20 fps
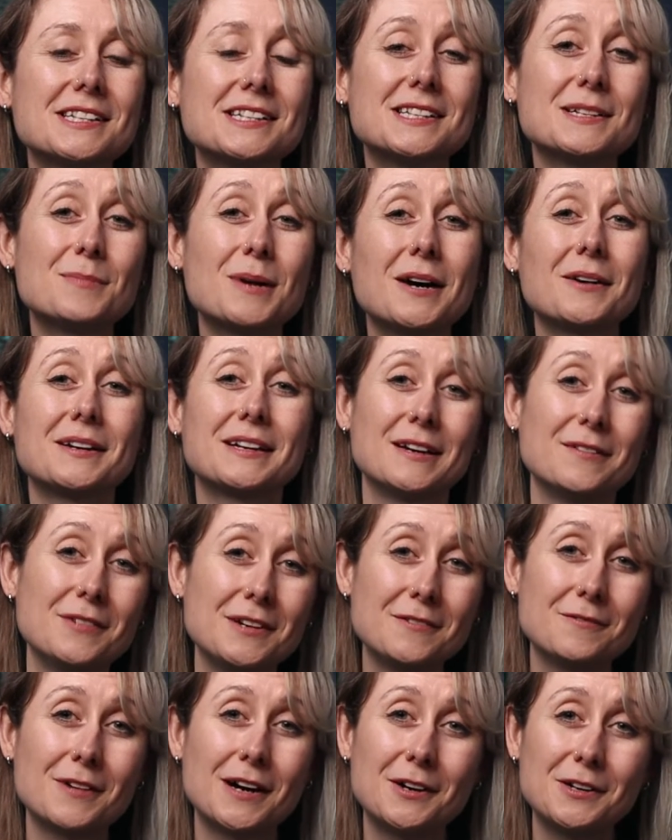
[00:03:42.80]
it's about
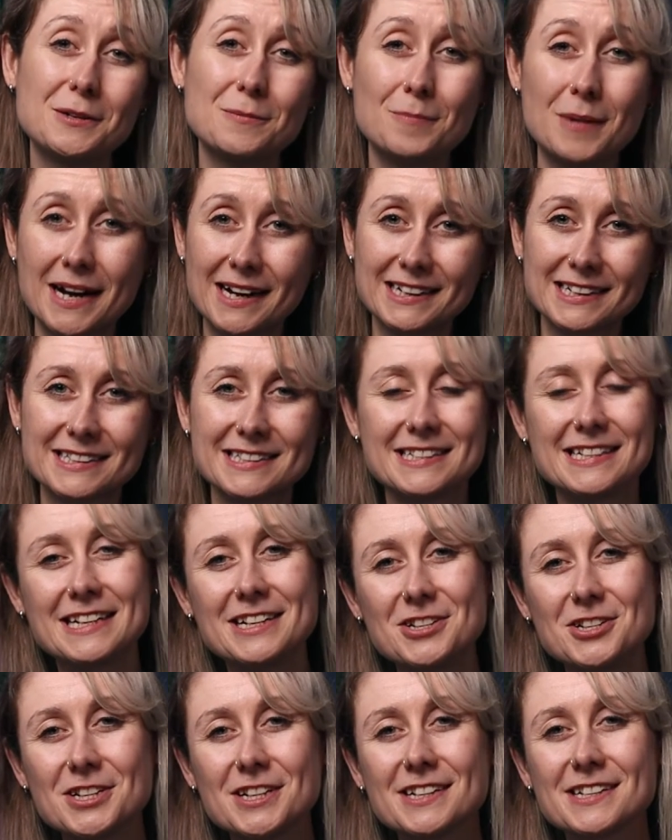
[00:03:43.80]
giving value back,
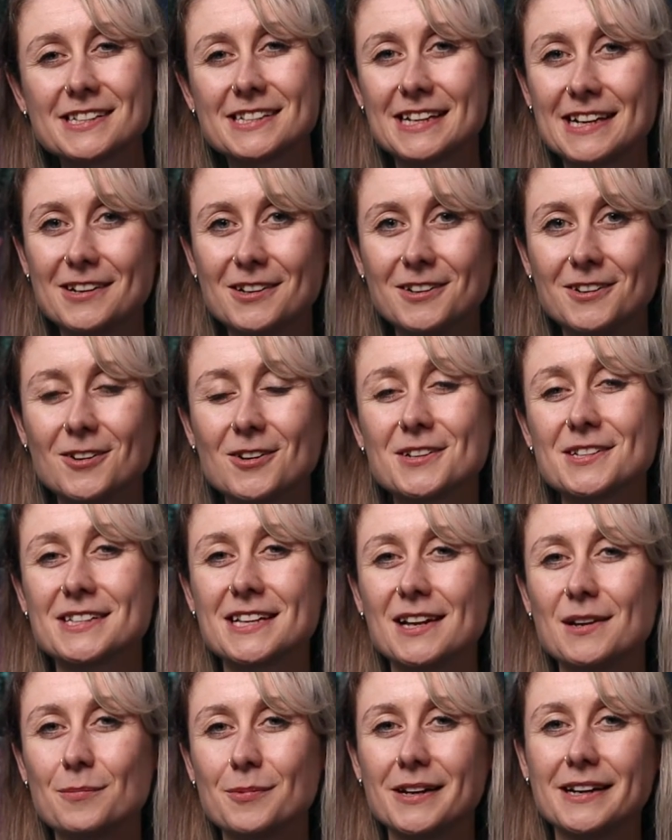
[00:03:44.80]
teaching a skill, or
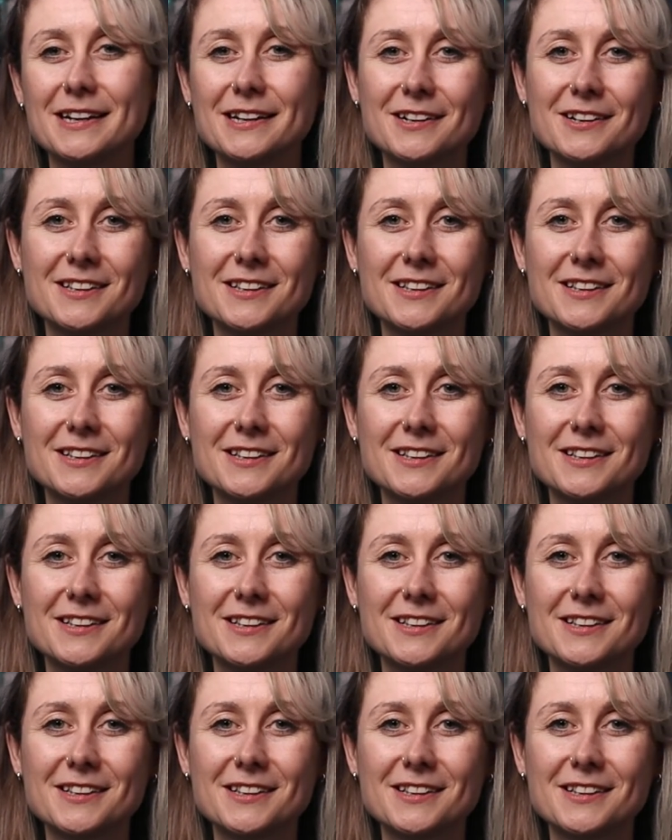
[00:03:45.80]
celebrating